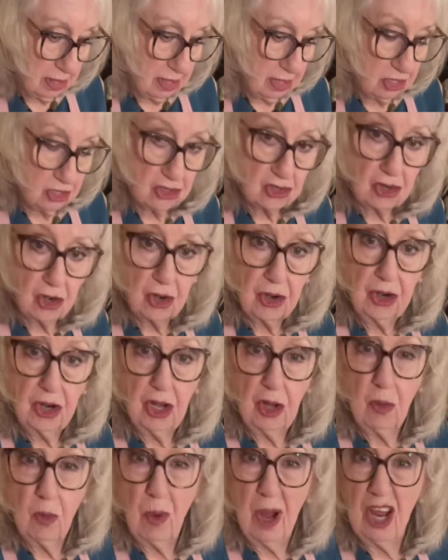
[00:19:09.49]
Stir it
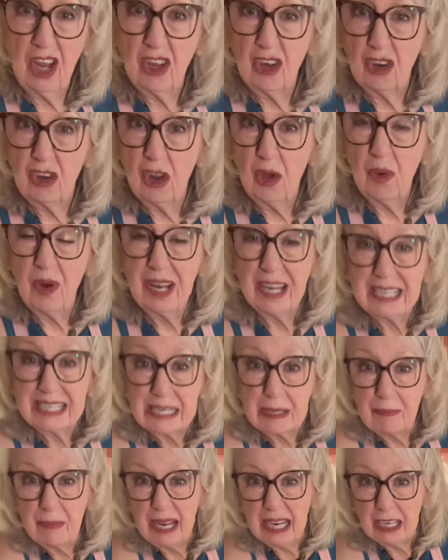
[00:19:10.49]
up while you're doing it to
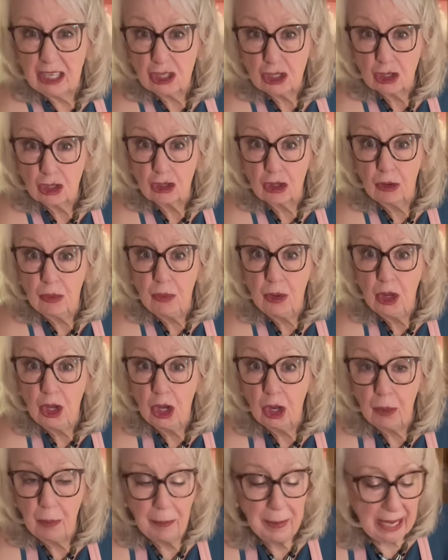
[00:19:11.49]
make sure the
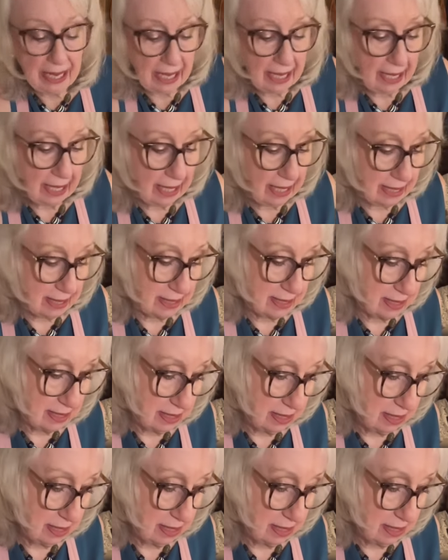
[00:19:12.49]
nutmeg is...